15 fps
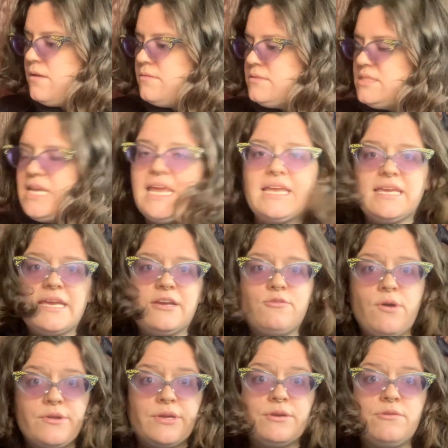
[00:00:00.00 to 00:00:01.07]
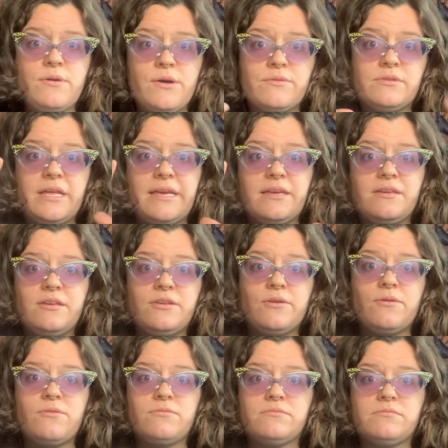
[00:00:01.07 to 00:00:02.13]
taking quote unquote, like,
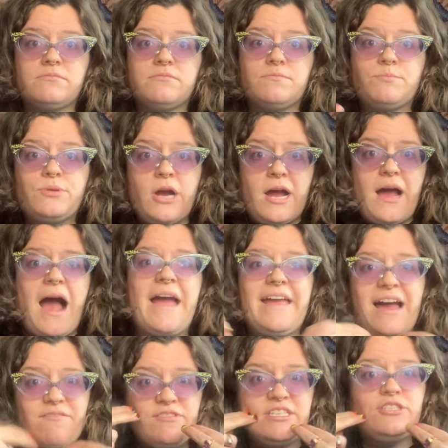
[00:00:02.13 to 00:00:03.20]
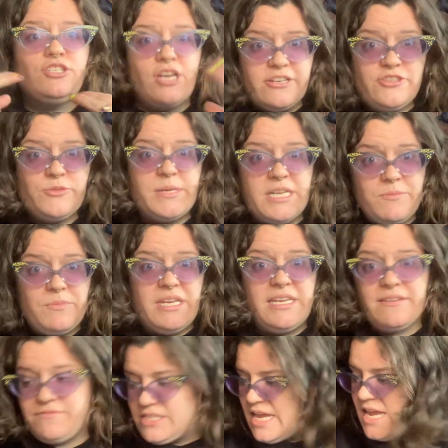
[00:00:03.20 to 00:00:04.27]
I have this judgment in me
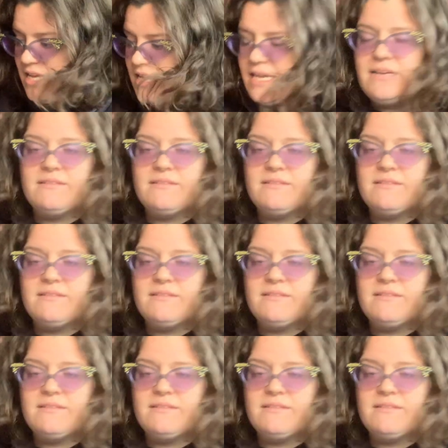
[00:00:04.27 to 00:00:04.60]
of taking